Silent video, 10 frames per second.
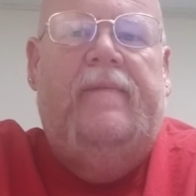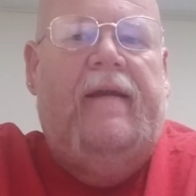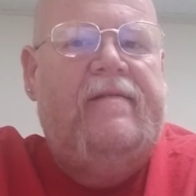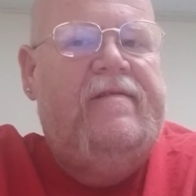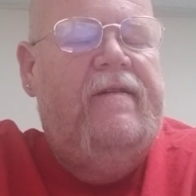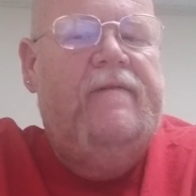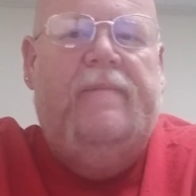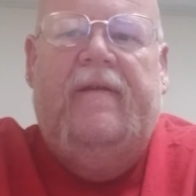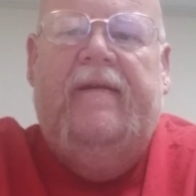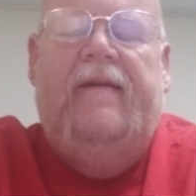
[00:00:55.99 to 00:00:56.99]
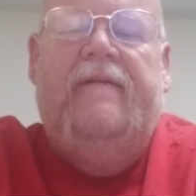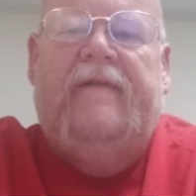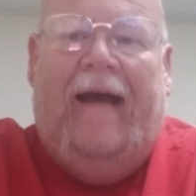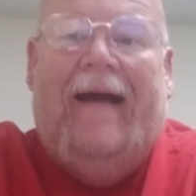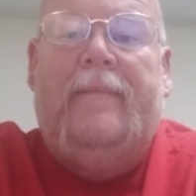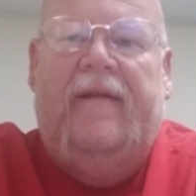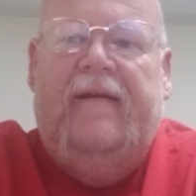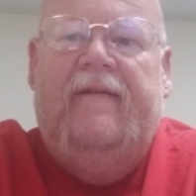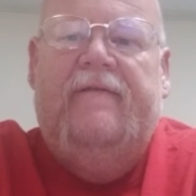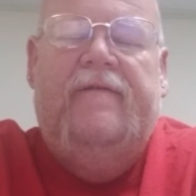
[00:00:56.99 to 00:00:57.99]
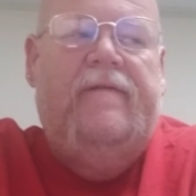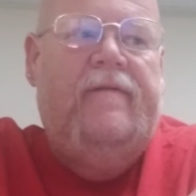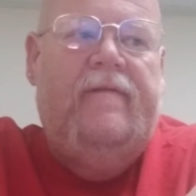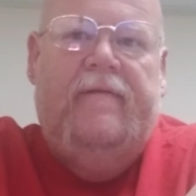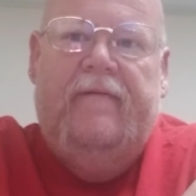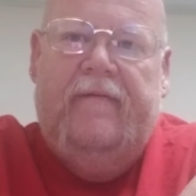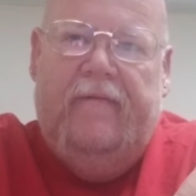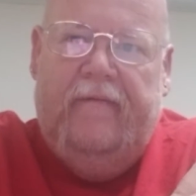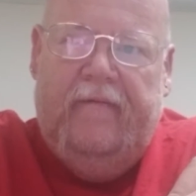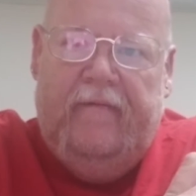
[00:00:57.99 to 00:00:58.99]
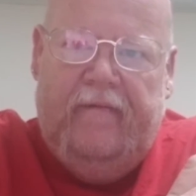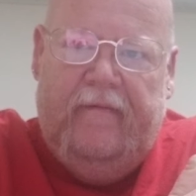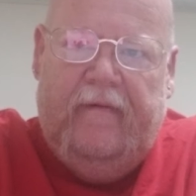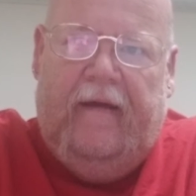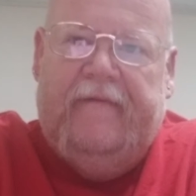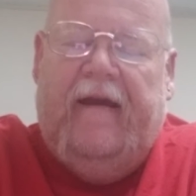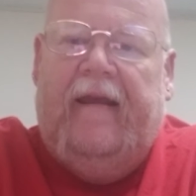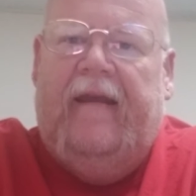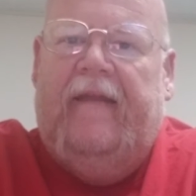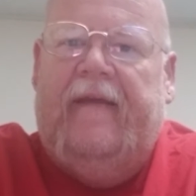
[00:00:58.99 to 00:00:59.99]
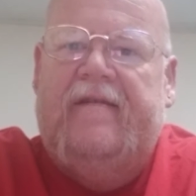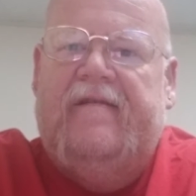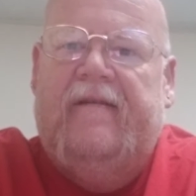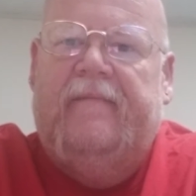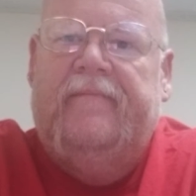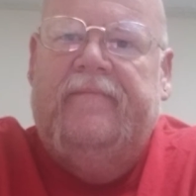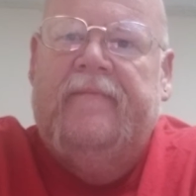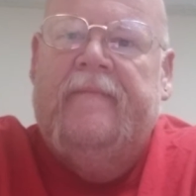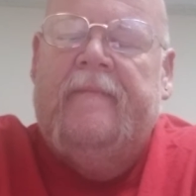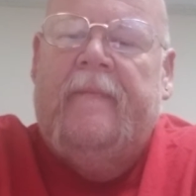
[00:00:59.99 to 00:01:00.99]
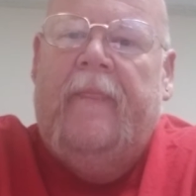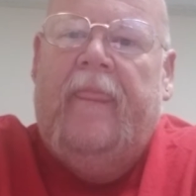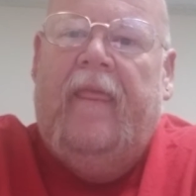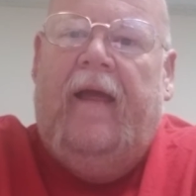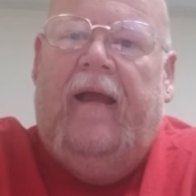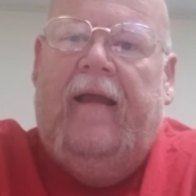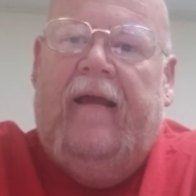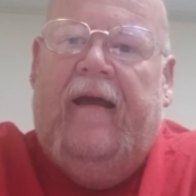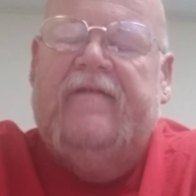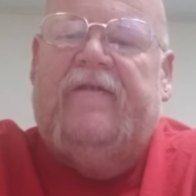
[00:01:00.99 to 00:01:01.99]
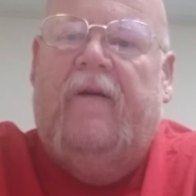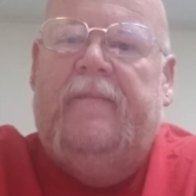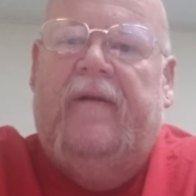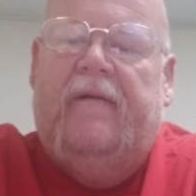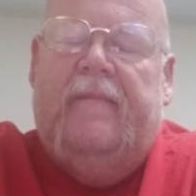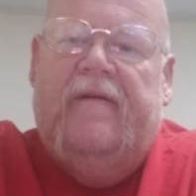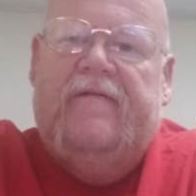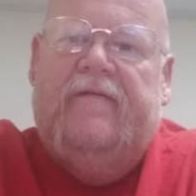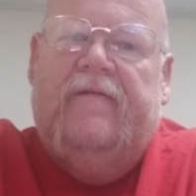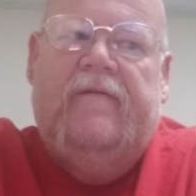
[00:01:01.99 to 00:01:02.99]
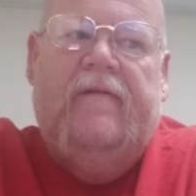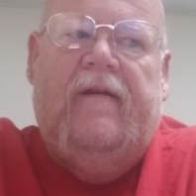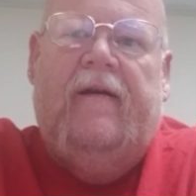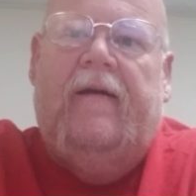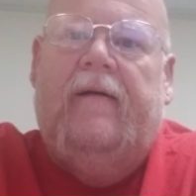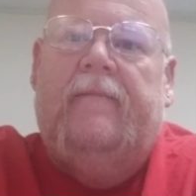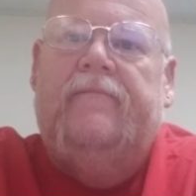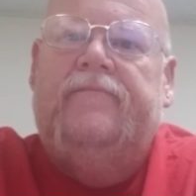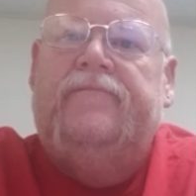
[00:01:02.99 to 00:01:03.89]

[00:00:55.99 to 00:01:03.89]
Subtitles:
but I believe I've got to get in that gym. I got to start building muscle. I'm